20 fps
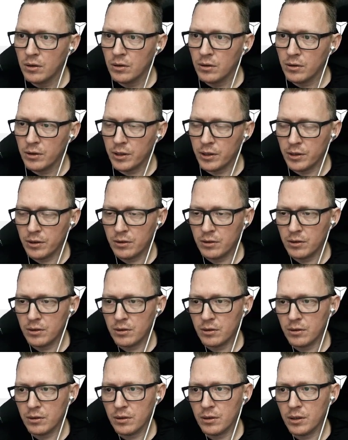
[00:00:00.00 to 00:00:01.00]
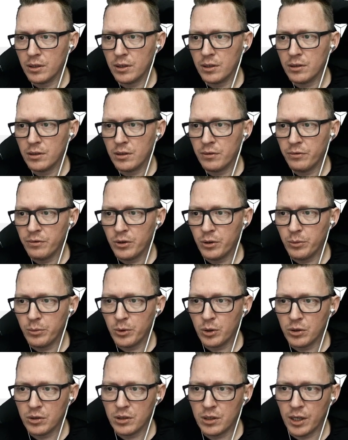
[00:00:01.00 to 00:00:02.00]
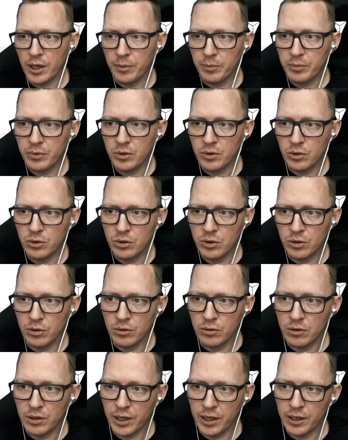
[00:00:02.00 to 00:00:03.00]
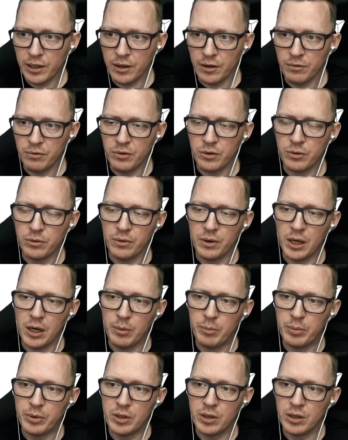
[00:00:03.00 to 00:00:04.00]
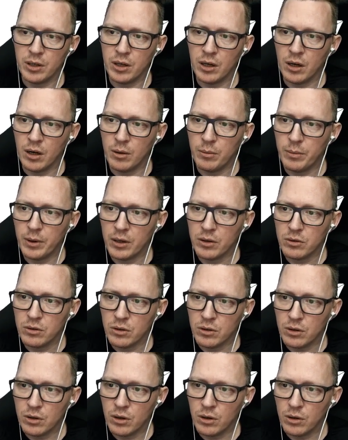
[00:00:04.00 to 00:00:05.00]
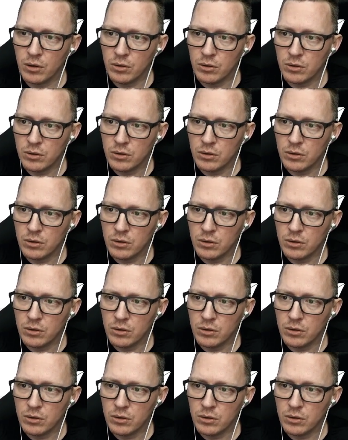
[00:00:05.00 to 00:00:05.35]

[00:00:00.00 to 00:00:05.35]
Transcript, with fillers: there's there's a few more steps you should take if you're really particular about your code.